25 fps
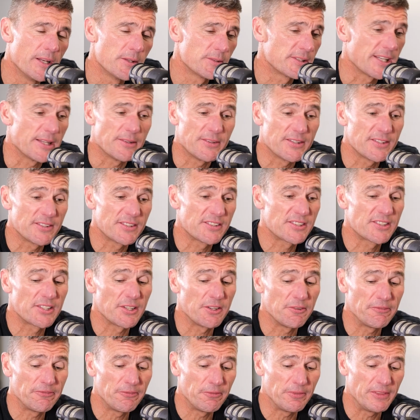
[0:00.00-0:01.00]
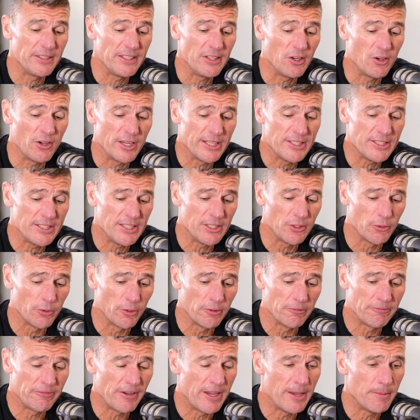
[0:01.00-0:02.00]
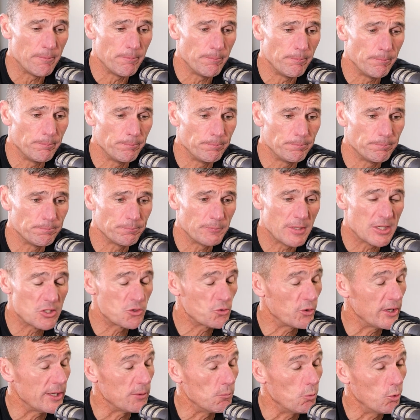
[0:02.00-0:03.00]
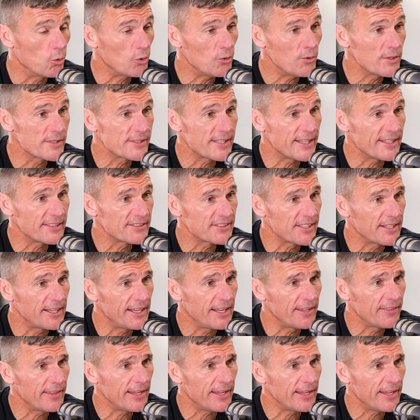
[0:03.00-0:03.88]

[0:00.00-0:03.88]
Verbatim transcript: And is that sort of the idea of Treading Water? Is that sort of